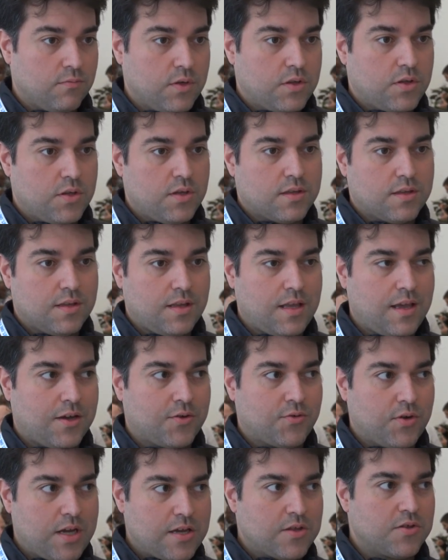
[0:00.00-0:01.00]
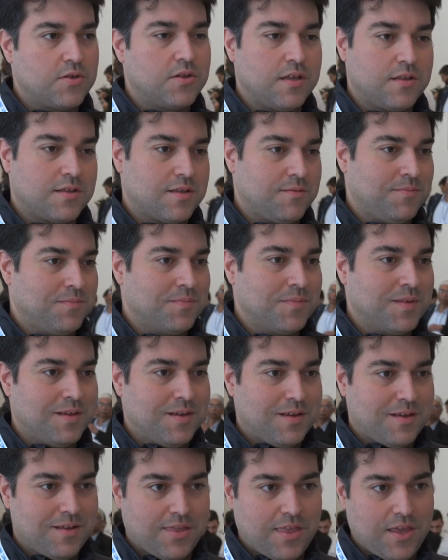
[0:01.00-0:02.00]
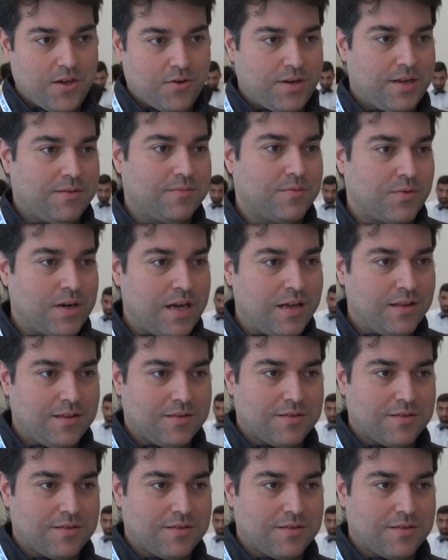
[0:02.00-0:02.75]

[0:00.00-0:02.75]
which is the creationism theory, right?